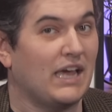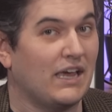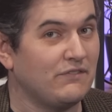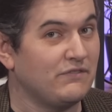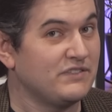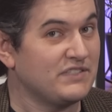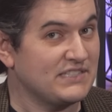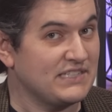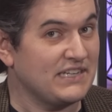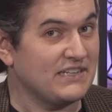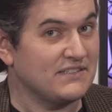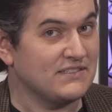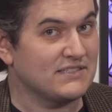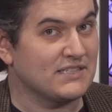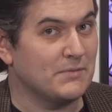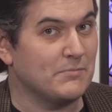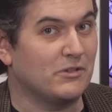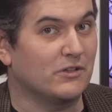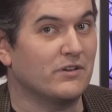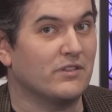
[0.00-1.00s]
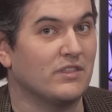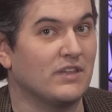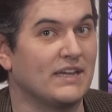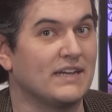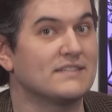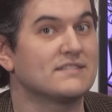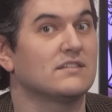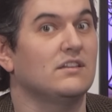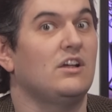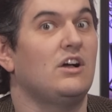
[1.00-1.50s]
I've seen similar
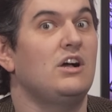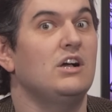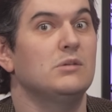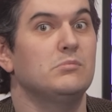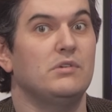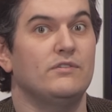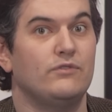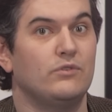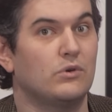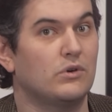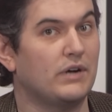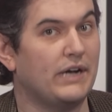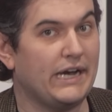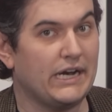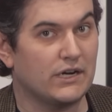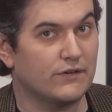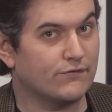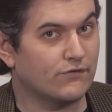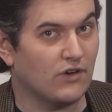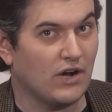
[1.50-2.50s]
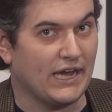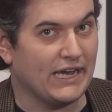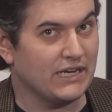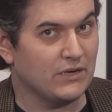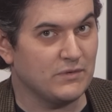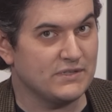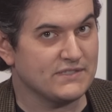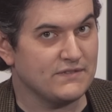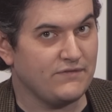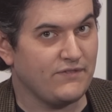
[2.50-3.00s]
things long before air
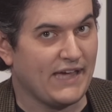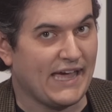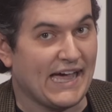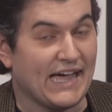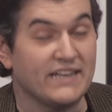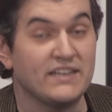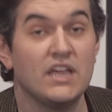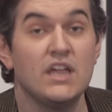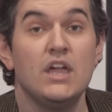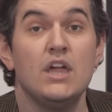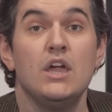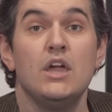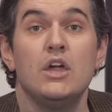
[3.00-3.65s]
frying was a fad,